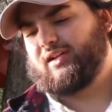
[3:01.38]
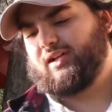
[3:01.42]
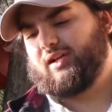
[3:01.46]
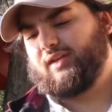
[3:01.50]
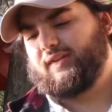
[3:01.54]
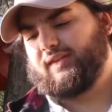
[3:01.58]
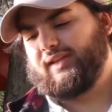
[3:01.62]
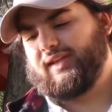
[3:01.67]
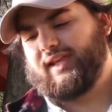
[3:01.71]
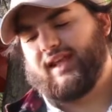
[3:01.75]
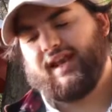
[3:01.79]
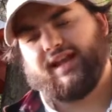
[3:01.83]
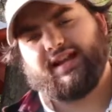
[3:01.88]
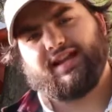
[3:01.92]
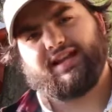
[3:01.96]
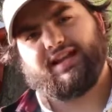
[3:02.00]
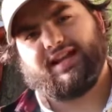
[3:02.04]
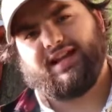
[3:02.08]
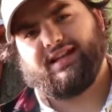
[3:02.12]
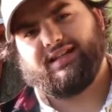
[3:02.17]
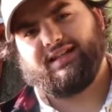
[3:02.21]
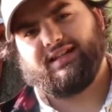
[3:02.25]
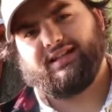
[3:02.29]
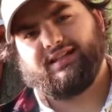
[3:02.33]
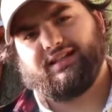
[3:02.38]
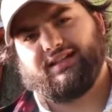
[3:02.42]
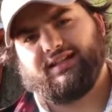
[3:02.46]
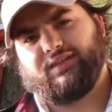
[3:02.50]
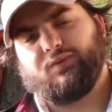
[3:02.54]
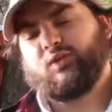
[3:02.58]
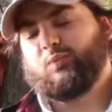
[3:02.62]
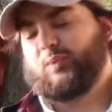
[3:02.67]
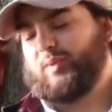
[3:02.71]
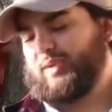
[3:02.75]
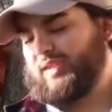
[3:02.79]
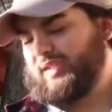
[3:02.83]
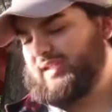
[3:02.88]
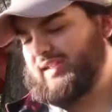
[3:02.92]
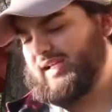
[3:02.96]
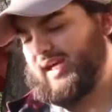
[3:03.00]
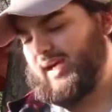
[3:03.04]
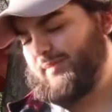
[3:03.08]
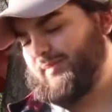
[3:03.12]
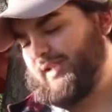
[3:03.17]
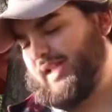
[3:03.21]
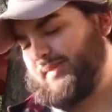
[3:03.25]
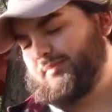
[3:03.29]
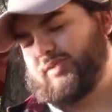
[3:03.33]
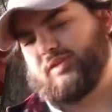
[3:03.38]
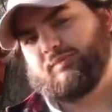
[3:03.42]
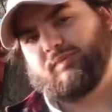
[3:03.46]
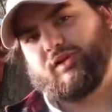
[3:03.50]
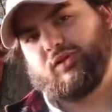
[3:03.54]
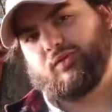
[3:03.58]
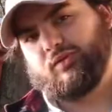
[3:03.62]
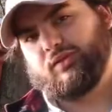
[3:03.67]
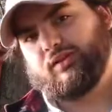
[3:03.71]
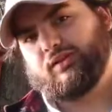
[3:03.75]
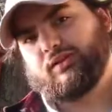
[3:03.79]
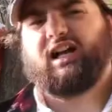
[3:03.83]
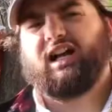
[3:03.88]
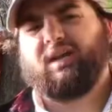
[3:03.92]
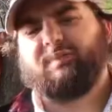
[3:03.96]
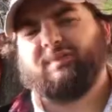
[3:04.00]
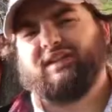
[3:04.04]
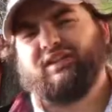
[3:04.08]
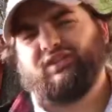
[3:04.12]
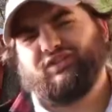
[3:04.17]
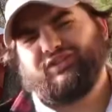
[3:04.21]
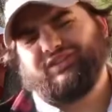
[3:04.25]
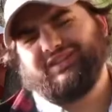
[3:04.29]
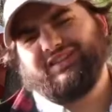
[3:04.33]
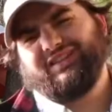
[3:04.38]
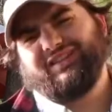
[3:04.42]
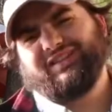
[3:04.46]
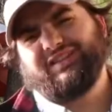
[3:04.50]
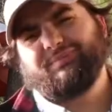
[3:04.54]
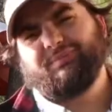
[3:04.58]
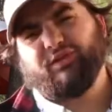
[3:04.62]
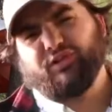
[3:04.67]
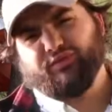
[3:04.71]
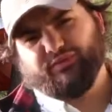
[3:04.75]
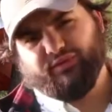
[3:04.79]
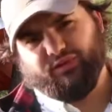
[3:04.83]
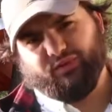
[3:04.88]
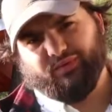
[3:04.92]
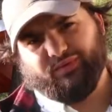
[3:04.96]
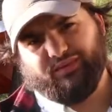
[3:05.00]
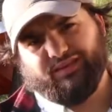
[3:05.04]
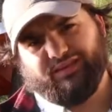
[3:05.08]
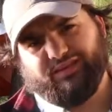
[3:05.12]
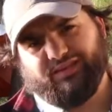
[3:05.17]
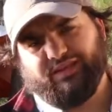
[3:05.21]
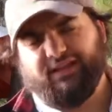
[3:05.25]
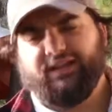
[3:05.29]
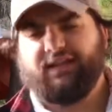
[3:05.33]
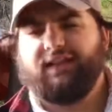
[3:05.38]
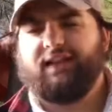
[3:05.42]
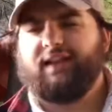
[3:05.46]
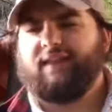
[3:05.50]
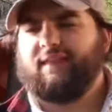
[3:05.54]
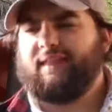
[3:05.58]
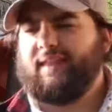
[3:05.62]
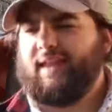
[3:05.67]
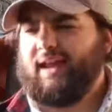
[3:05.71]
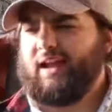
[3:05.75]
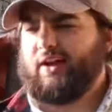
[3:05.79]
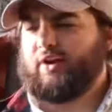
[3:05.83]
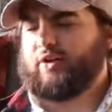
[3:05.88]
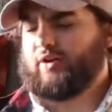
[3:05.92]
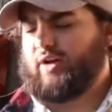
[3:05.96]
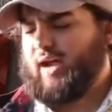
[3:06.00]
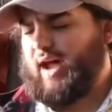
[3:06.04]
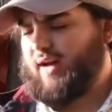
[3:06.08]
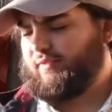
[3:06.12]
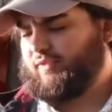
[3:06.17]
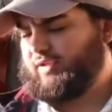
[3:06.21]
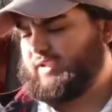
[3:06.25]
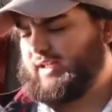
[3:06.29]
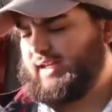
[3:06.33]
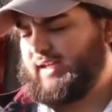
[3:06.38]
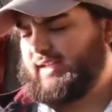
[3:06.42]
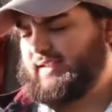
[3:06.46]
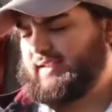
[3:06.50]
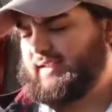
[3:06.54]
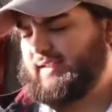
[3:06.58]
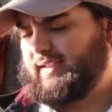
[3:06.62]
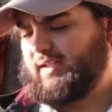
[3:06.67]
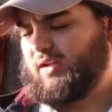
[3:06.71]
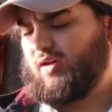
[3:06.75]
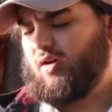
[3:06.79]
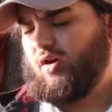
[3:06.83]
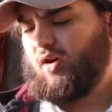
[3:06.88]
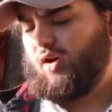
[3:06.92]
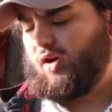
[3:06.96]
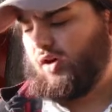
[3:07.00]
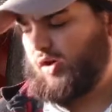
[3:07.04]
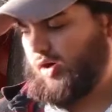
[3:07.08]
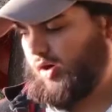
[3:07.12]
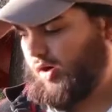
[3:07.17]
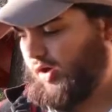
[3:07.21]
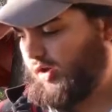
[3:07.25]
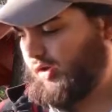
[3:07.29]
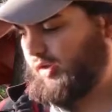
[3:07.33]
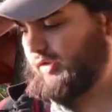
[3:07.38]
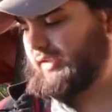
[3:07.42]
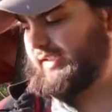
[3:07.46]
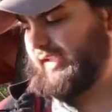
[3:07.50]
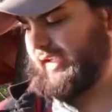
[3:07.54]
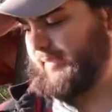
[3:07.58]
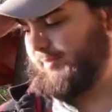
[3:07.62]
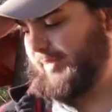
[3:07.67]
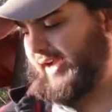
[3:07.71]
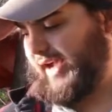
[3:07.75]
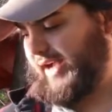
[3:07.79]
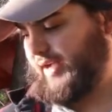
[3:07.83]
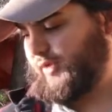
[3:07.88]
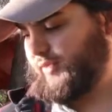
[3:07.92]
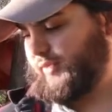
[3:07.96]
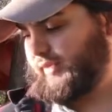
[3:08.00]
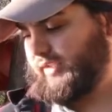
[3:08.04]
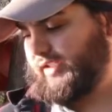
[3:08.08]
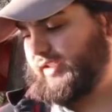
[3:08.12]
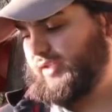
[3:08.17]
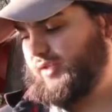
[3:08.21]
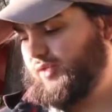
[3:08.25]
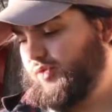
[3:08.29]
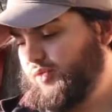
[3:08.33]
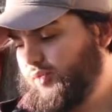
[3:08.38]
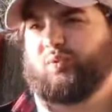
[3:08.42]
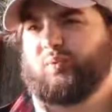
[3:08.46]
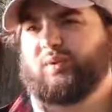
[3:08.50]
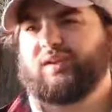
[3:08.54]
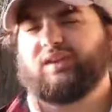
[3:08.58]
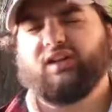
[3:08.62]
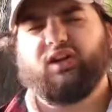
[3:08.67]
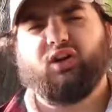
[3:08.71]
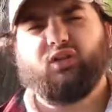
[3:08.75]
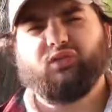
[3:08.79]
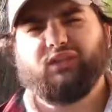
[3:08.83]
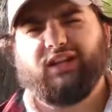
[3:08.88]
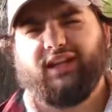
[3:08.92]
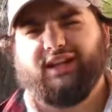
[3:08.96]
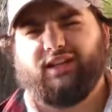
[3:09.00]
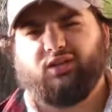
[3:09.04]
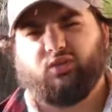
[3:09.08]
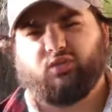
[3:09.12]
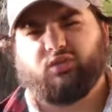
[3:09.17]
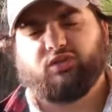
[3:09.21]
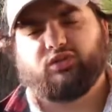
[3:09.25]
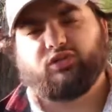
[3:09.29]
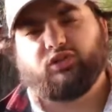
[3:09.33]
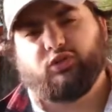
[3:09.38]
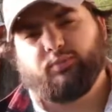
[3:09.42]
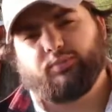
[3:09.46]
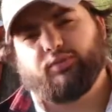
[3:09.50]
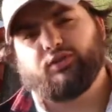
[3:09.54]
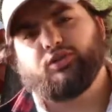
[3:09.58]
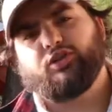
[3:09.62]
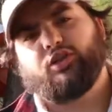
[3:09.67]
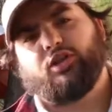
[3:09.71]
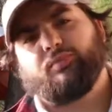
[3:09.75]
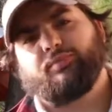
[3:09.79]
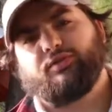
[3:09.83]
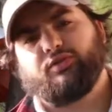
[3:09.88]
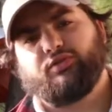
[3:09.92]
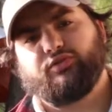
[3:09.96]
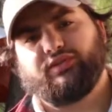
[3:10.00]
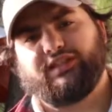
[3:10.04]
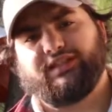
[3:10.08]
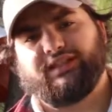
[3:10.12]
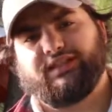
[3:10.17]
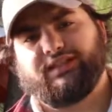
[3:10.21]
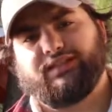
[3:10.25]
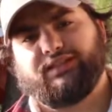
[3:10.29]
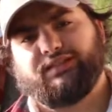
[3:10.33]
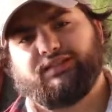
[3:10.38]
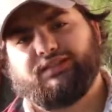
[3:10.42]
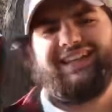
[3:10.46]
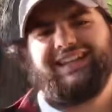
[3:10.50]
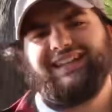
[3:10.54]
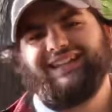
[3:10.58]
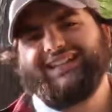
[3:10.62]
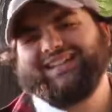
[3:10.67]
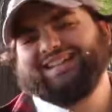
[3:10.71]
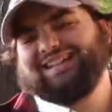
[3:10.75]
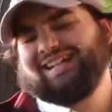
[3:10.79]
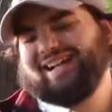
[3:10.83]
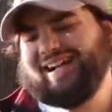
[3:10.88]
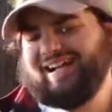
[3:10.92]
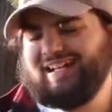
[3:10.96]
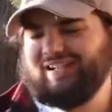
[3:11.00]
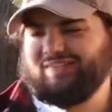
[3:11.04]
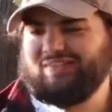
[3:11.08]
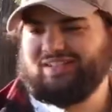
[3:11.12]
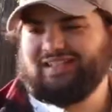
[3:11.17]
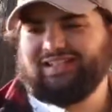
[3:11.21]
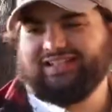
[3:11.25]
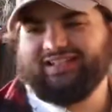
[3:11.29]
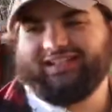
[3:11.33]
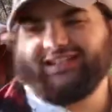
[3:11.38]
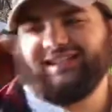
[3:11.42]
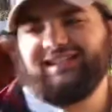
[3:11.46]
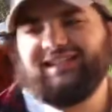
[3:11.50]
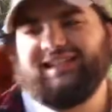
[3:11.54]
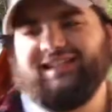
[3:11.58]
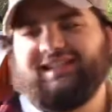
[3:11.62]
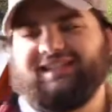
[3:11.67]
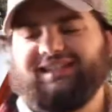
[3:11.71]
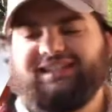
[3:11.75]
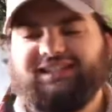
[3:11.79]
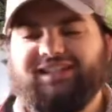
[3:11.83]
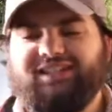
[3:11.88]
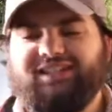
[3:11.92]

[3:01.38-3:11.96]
on the Canon 90D with the time-lapse mode. I mean, look at the smartphones. They are advertising all-day battery with OLED or super sharp screens. It kind of sucks that this